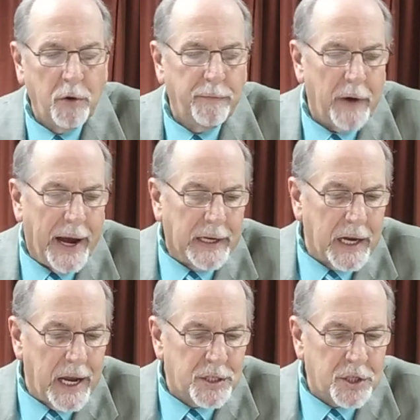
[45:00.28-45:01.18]
who fight
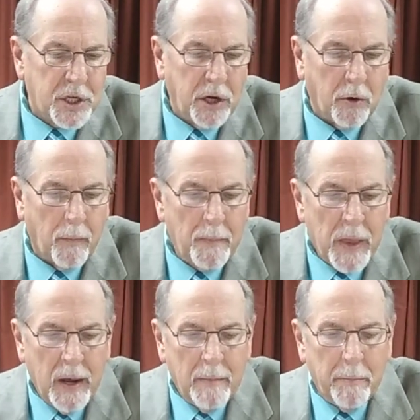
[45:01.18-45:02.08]
against you.
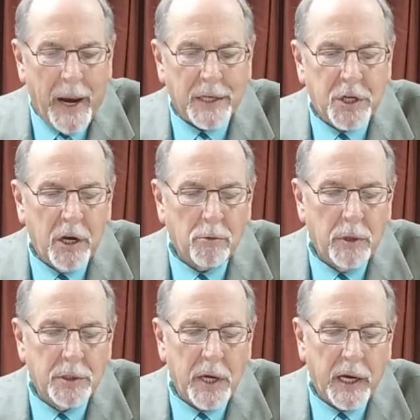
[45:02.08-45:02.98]
My
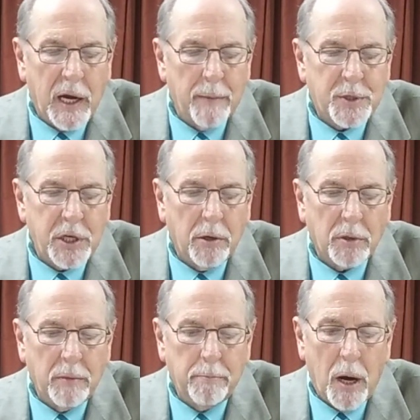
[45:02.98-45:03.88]
children, take up
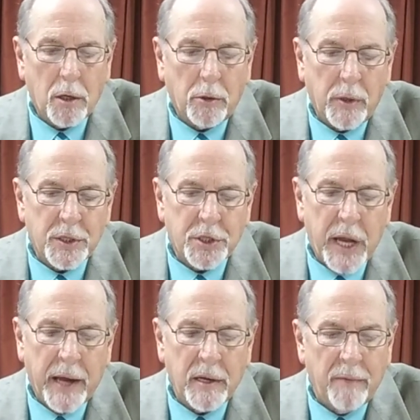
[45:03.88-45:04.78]
shield and buckler and
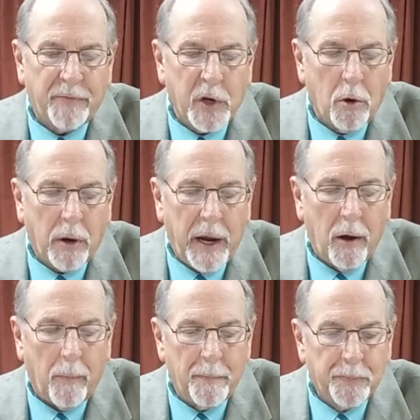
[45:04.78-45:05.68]
stand up for your
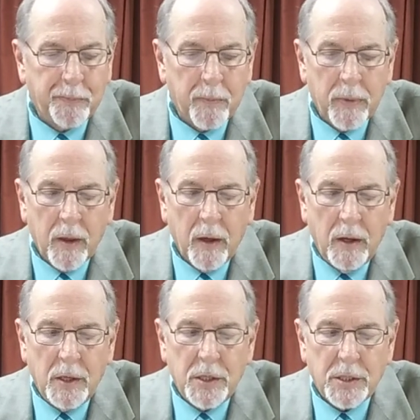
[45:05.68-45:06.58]
help.
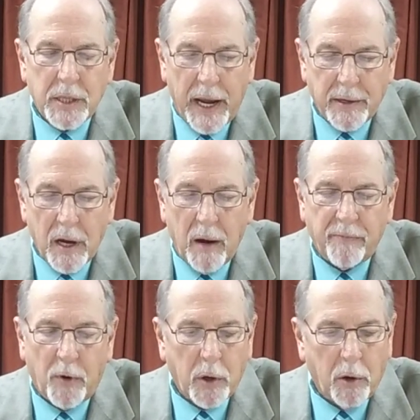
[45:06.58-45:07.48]
Stand
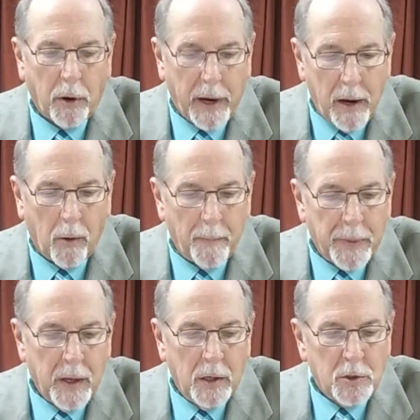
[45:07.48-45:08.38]
up for your help.
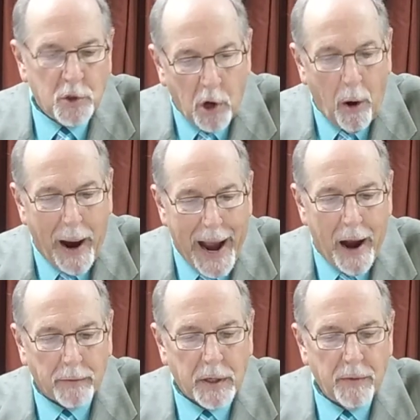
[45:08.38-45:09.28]
Draw
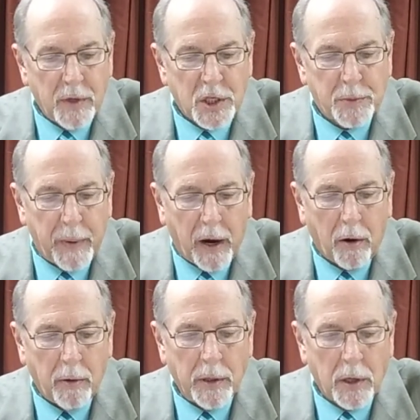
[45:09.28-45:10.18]
out the spear
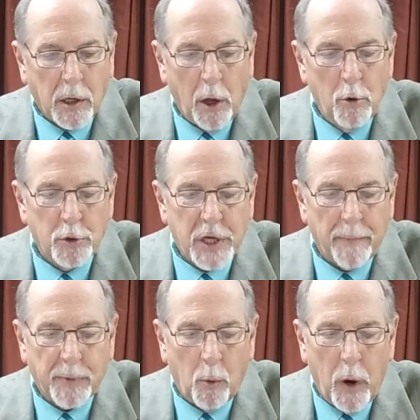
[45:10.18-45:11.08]
and close
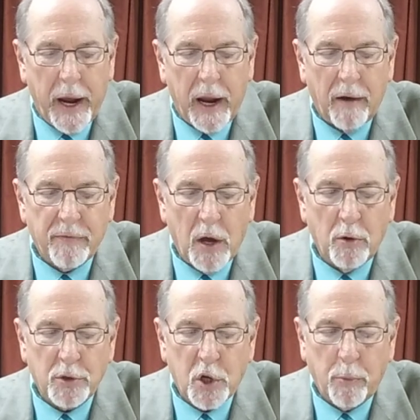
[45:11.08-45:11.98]
up the way of
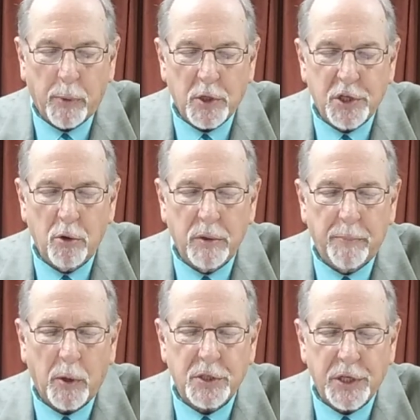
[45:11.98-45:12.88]
those who pursue
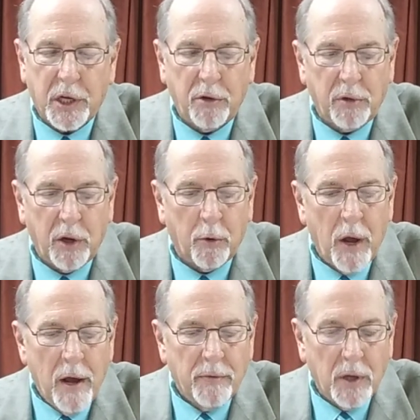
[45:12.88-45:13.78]
and persecute you.
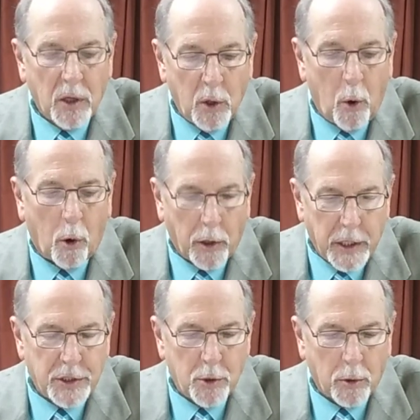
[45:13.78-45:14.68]
The Lord
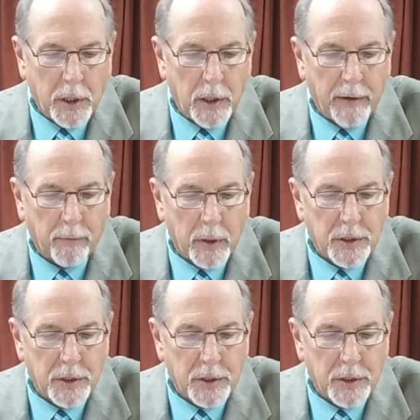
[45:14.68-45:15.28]
is your deliverance.